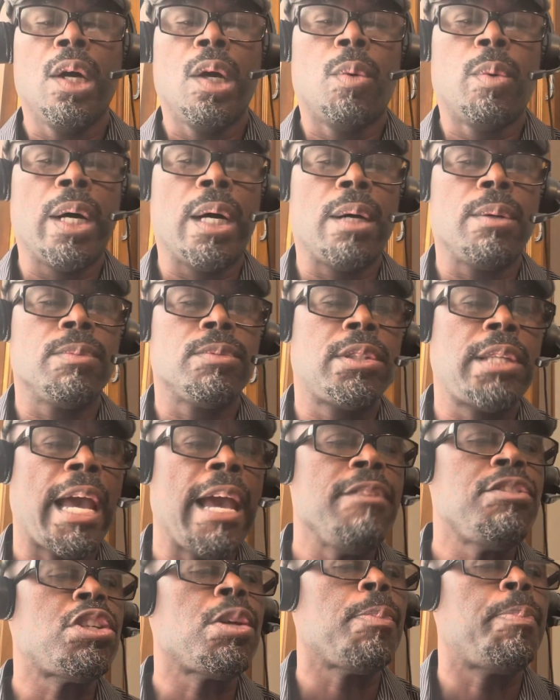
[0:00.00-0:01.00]
Well,
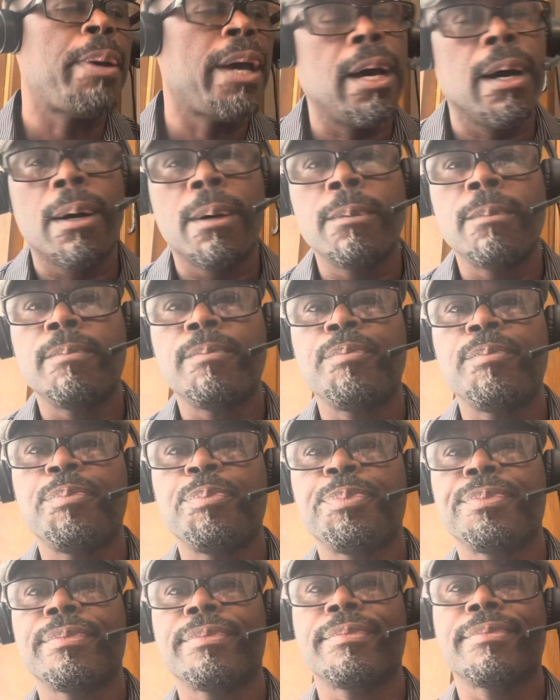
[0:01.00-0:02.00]
Dave Chappelle,
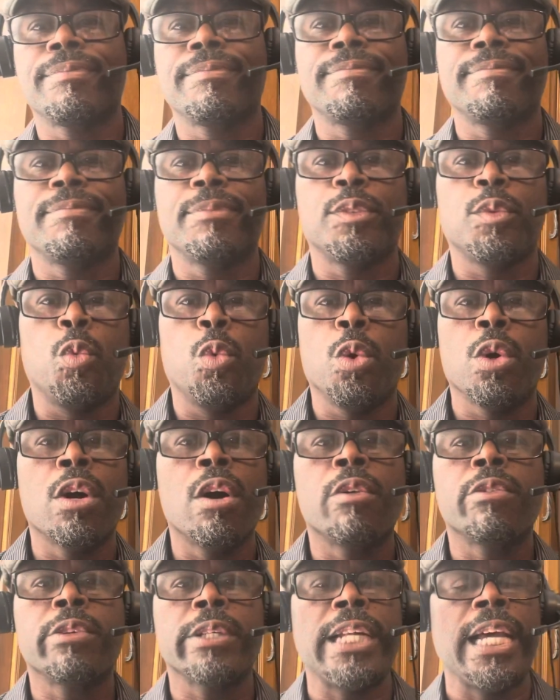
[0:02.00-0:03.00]

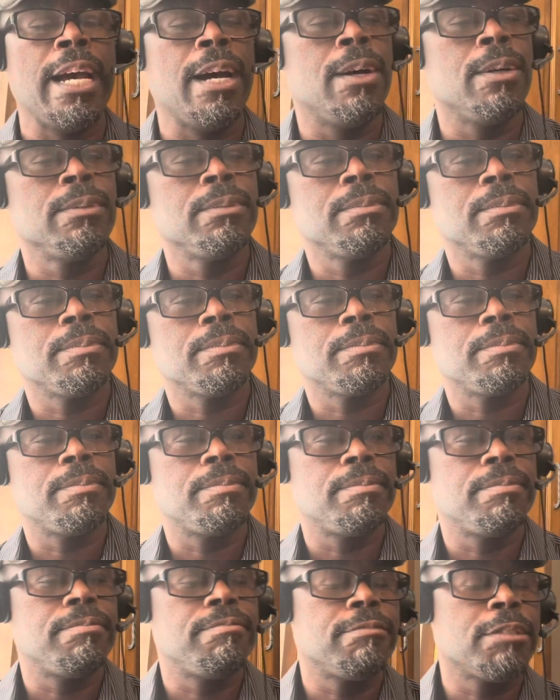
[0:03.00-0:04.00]
world-renowned
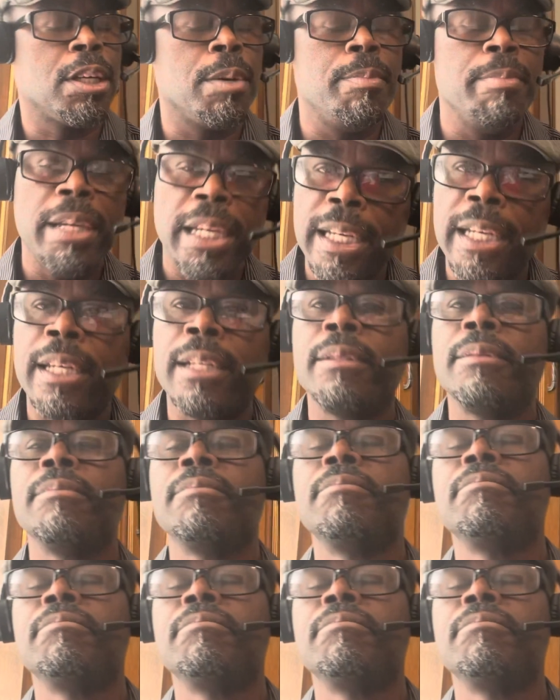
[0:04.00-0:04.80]
comedian,